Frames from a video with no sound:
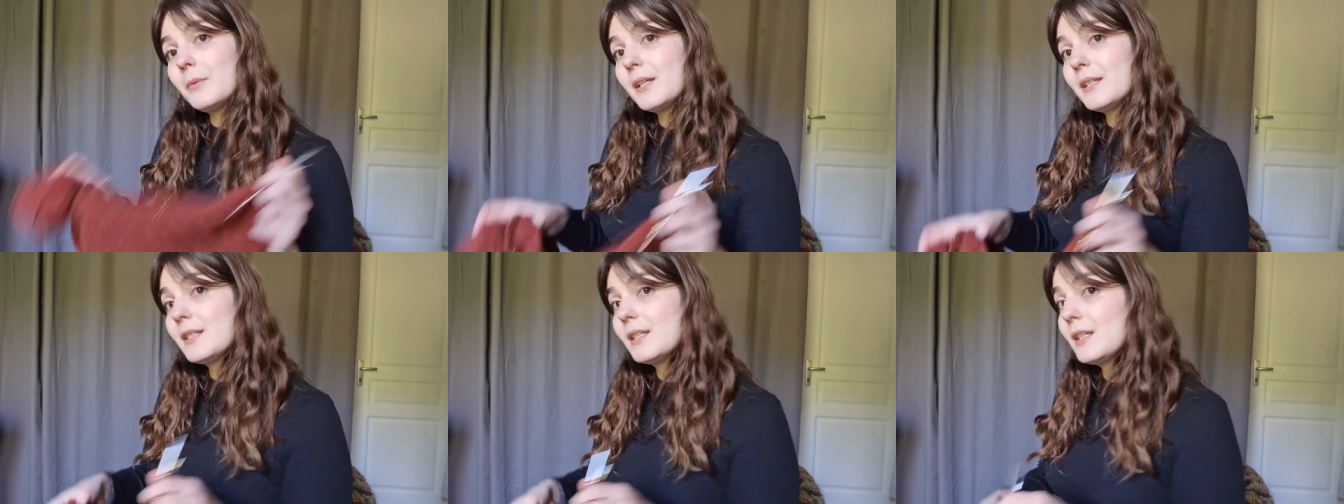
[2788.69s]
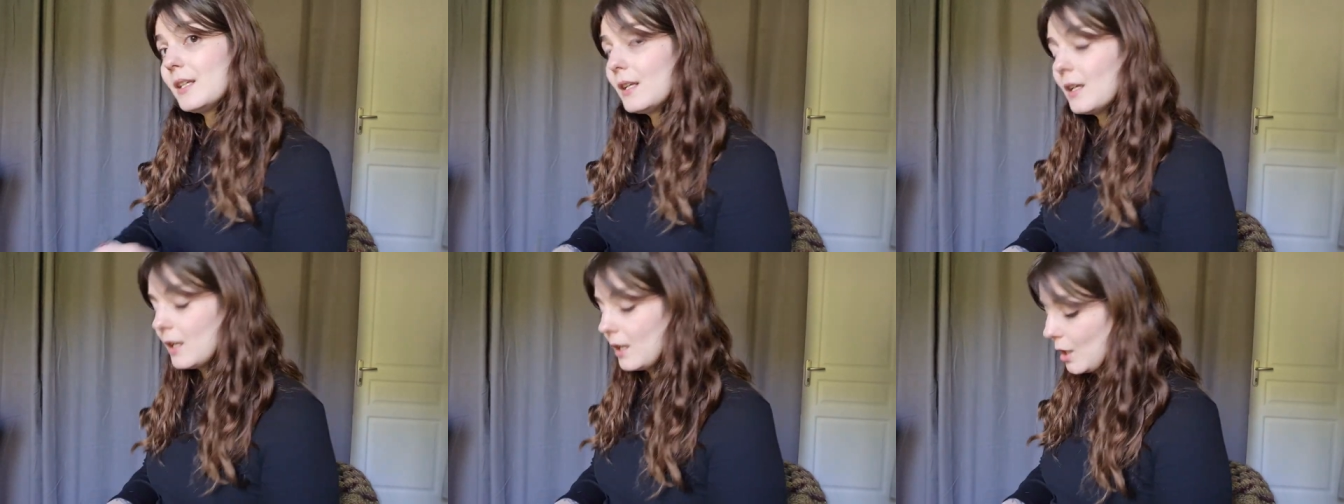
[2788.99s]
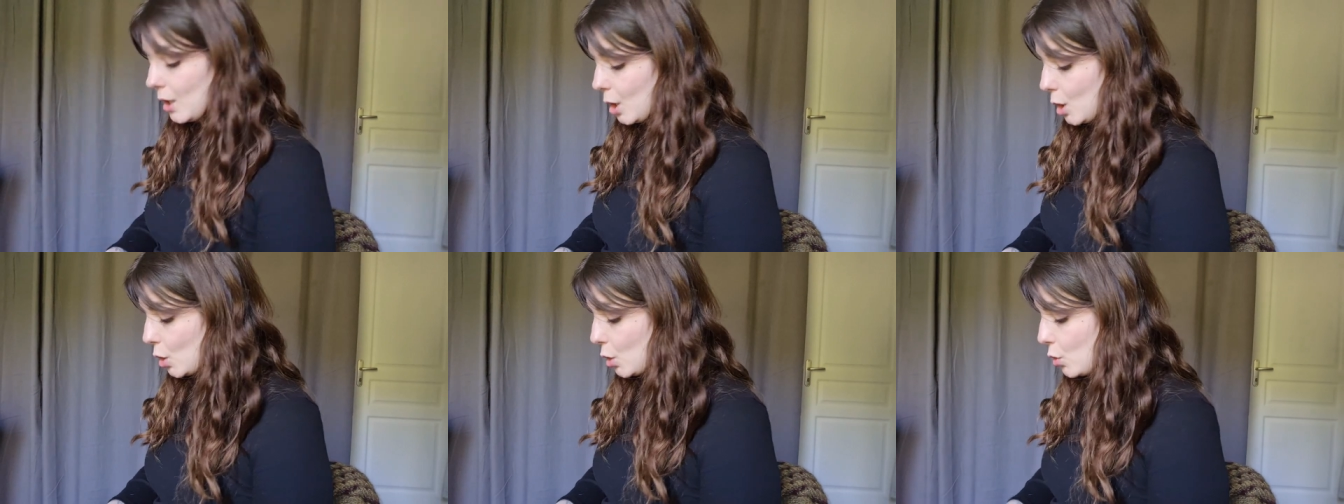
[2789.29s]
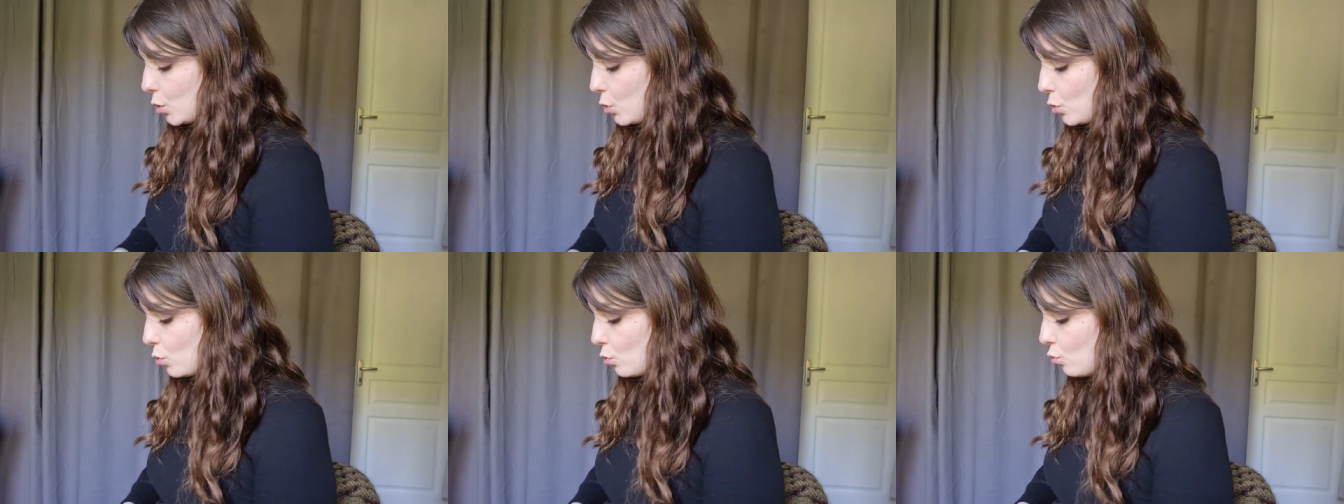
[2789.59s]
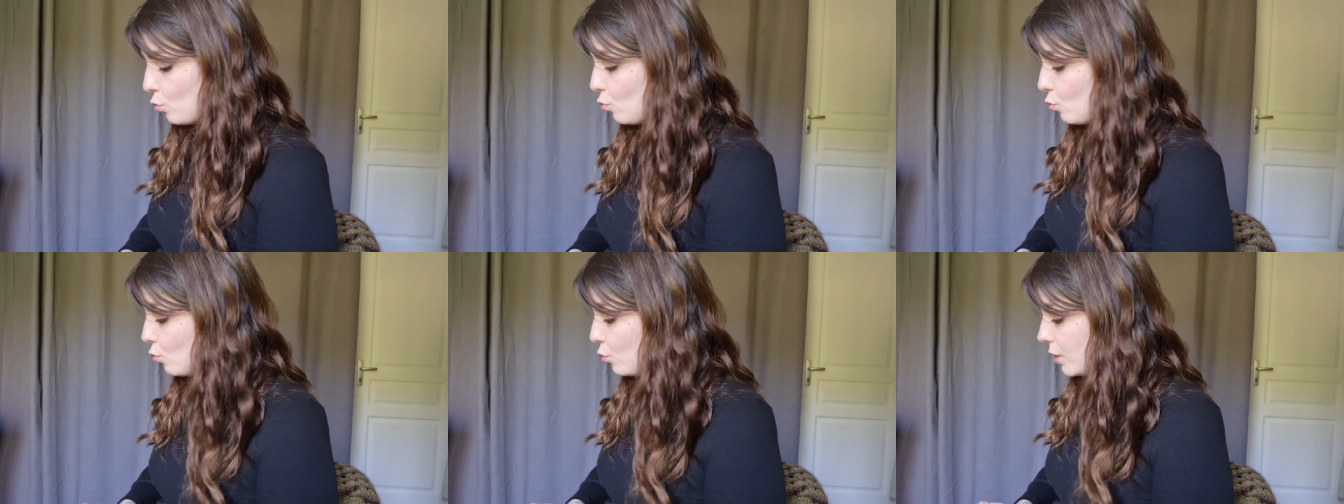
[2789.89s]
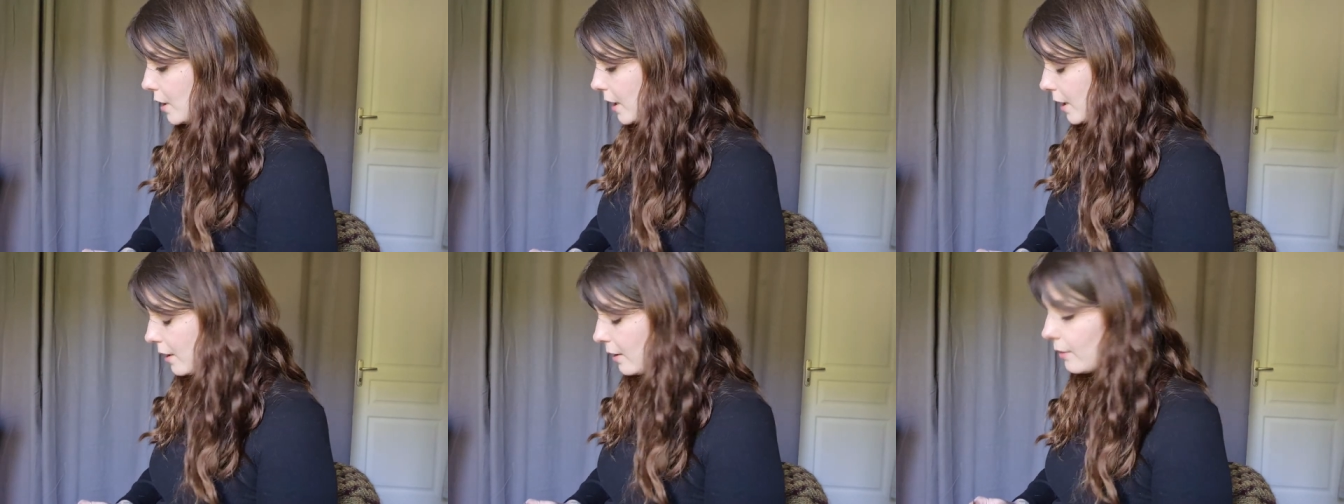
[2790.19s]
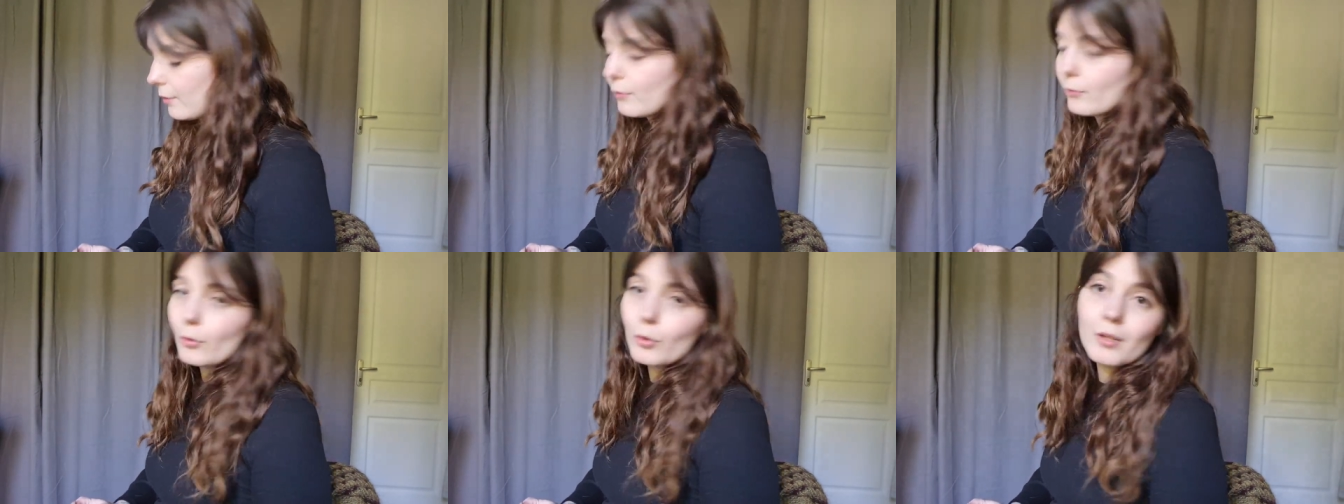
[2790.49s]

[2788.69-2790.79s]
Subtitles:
ready soon for